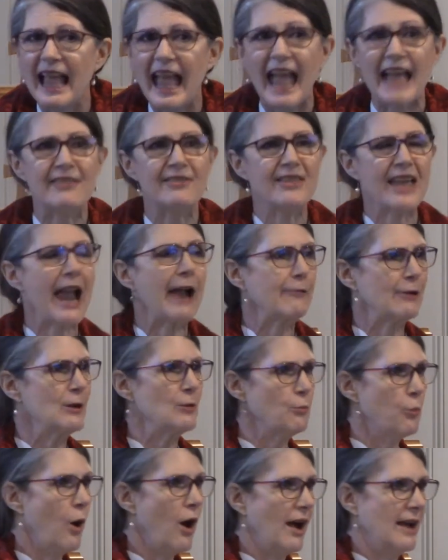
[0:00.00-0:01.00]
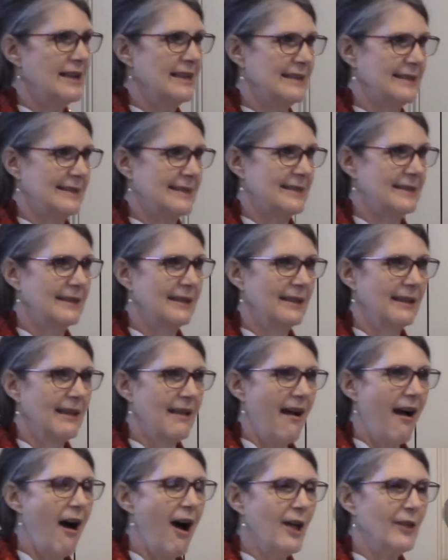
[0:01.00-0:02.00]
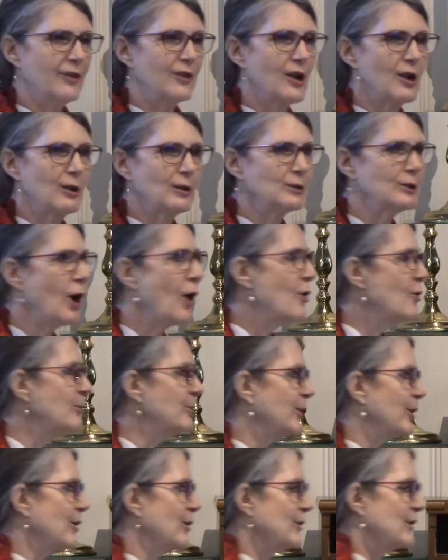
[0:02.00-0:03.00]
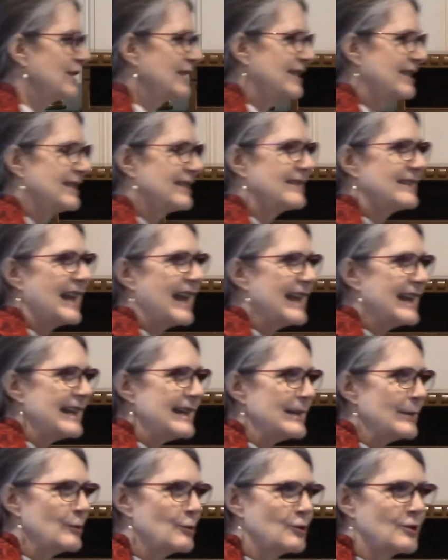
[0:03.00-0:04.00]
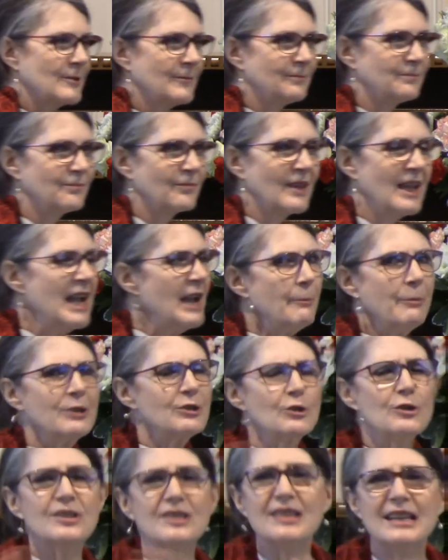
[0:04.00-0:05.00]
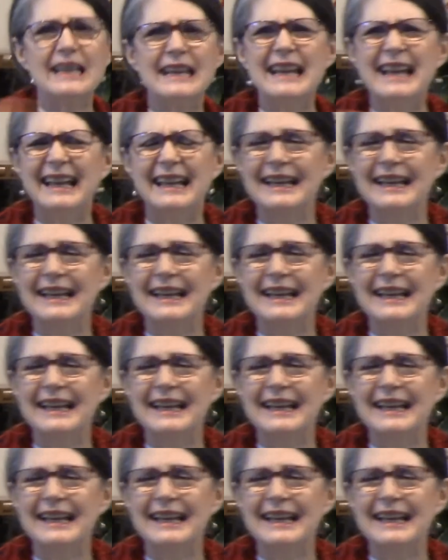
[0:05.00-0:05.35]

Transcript: And there it was on the global stage. But you see,